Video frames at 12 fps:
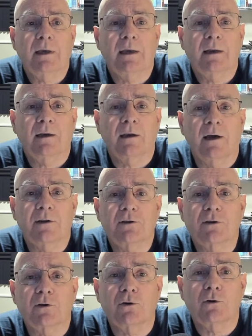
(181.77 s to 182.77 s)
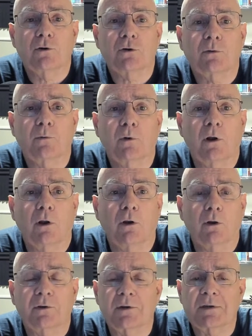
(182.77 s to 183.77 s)
and Constitution will all
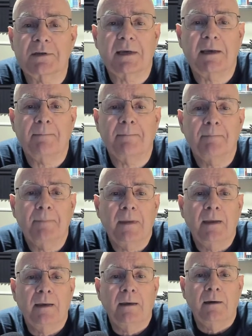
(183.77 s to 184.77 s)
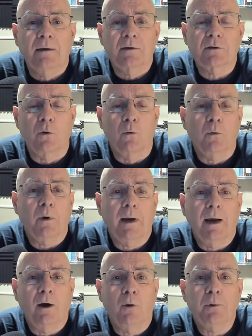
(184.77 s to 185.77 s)
look the same. So
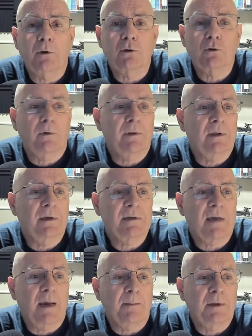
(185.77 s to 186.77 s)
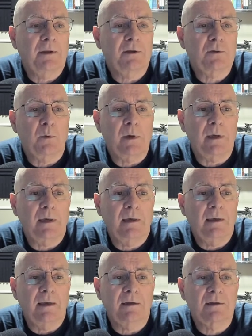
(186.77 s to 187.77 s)
I hope you enjoy the assignment this week.
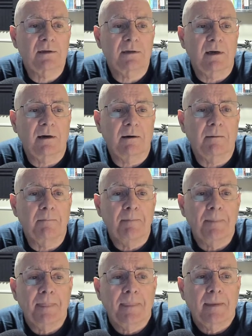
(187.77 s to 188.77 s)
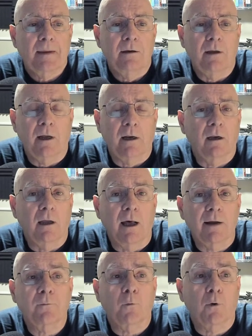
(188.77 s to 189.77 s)
It's not a
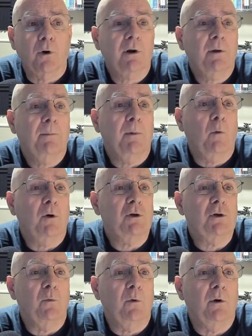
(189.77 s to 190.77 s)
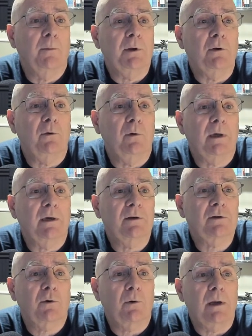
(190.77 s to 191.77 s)
lot of work, but what you will be doing is
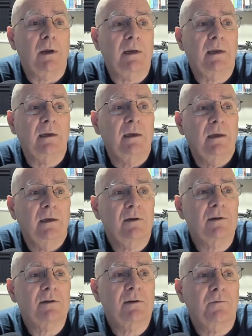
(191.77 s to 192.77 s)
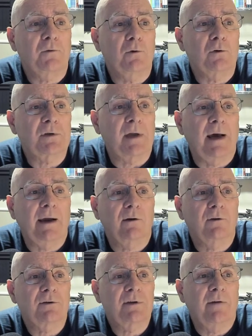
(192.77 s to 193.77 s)
creating just a few
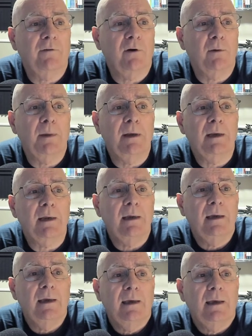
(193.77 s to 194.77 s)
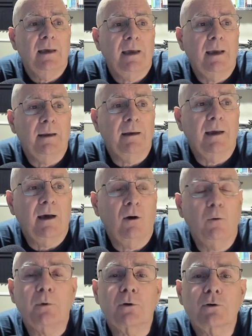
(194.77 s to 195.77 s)
styles, not very many. And I
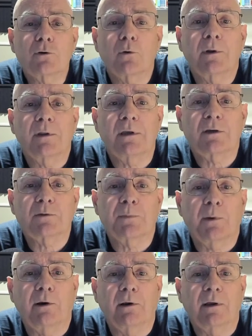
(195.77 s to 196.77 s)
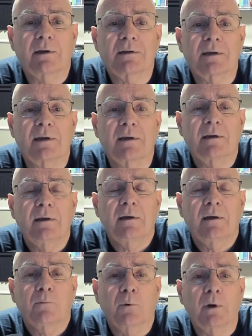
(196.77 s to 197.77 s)
hope you enjoy the experience and
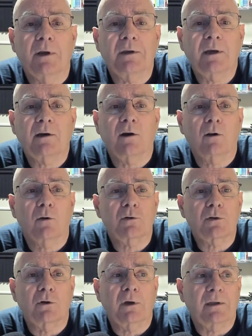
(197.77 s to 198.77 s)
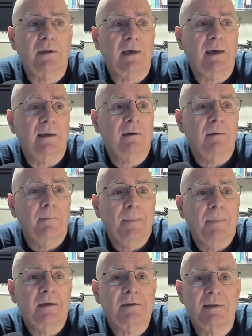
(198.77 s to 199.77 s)
really take a close look at that
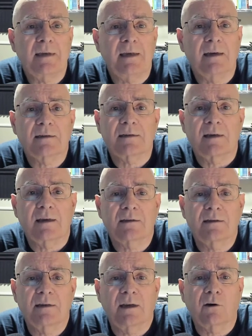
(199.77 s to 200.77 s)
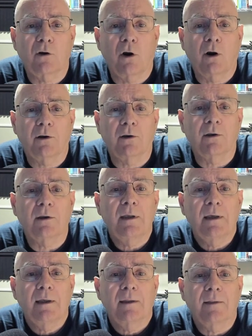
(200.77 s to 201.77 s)
CSS Zen Garden.
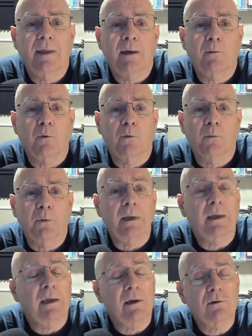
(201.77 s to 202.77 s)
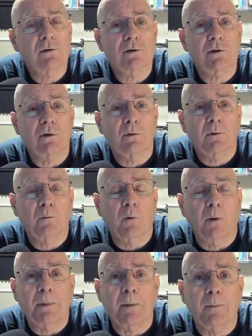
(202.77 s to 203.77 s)
That will really interest you with
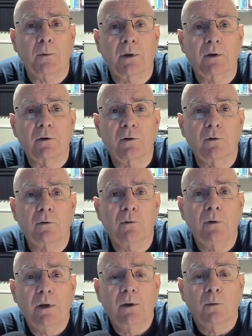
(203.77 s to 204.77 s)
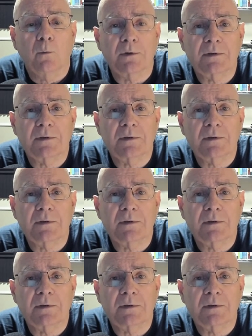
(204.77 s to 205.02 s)
what people can do with